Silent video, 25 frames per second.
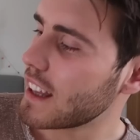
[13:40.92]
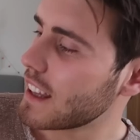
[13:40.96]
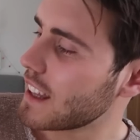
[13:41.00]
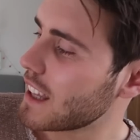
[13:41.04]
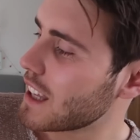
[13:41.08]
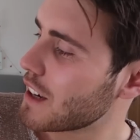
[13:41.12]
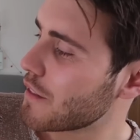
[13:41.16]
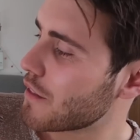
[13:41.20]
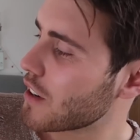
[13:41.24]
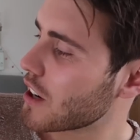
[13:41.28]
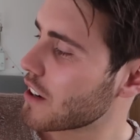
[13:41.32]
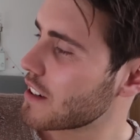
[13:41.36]
And
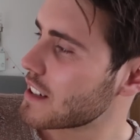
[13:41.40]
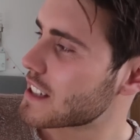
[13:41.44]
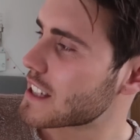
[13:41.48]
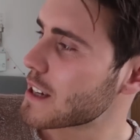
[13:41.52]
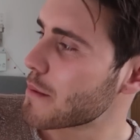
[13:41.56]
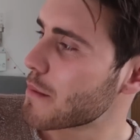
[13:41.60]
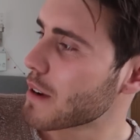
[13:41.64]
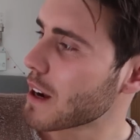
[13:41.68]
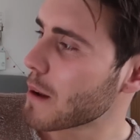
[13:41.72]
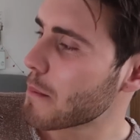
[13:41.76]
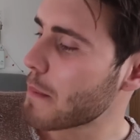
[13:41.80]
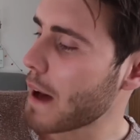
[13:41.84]
then a very
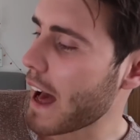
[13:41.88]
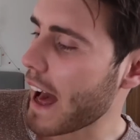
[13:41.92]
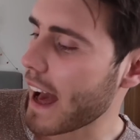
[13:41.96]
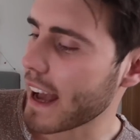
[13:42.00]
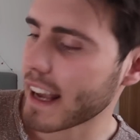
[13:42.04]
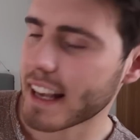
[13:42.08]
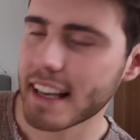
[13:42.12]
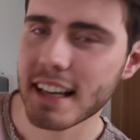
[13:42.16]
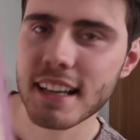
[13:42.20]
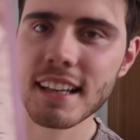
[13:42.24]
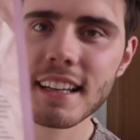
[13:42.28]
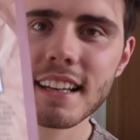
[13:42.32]
similar
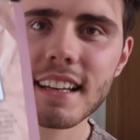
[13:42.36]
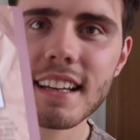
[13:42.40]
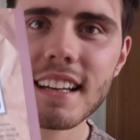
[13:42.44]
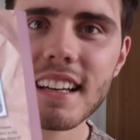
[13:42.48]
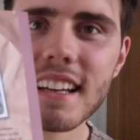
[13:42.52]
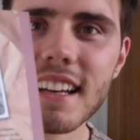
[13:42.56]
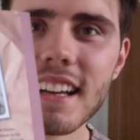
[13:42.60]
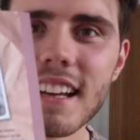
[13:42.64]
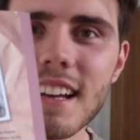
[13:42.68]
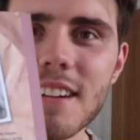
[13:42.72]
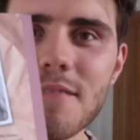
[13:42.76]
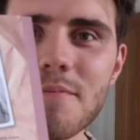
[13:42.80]
back,
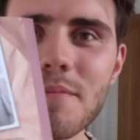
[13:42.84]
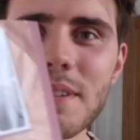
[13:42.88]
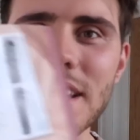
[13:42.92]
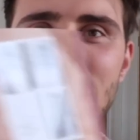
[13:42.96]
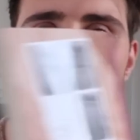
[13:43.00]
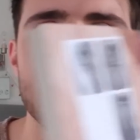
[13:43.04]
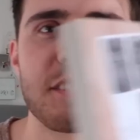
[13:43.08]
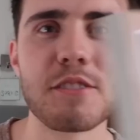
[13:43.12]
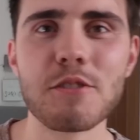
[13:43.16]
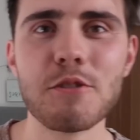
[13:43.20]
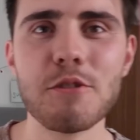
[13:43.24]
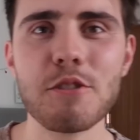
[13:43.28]
but
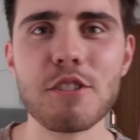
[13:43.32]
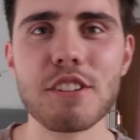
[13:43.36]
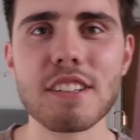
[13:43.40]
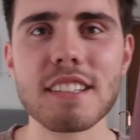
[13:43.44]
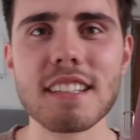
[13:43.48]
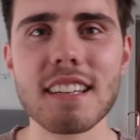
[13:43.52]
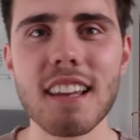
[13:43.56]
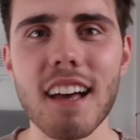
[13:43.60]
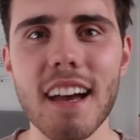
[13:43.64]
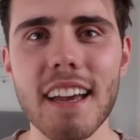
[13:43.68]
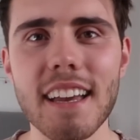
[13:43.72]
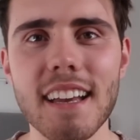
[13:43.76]
it's all
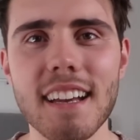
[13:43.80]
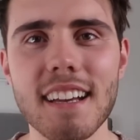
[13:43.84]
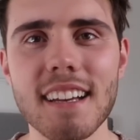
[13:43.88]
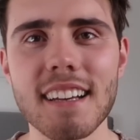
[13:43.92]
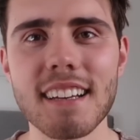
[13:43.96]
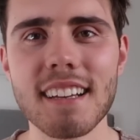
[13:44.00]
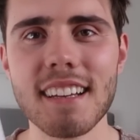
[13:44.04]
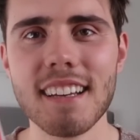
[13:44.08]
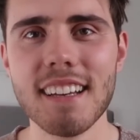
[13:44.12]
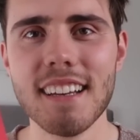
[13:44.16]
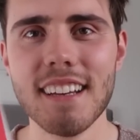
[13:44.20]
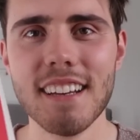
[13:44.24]
just like
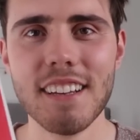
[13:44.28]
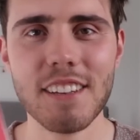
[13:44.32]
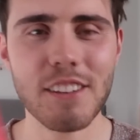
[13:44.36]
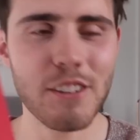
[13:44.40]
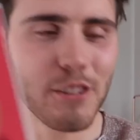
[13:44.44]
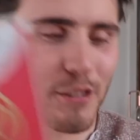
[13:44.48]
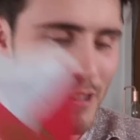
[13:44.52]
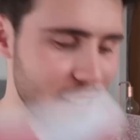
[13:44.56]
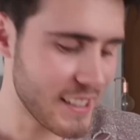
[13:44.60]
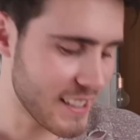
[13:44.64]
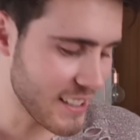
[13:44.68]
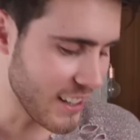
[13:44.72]

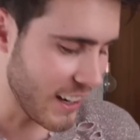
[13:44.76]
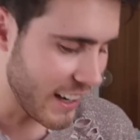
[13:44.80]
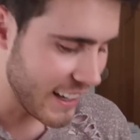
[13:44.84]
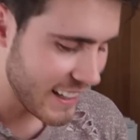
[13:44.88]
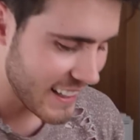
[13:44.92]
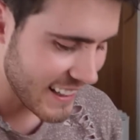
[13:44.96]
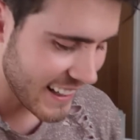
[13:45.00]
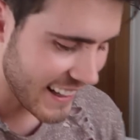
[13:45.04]
new design,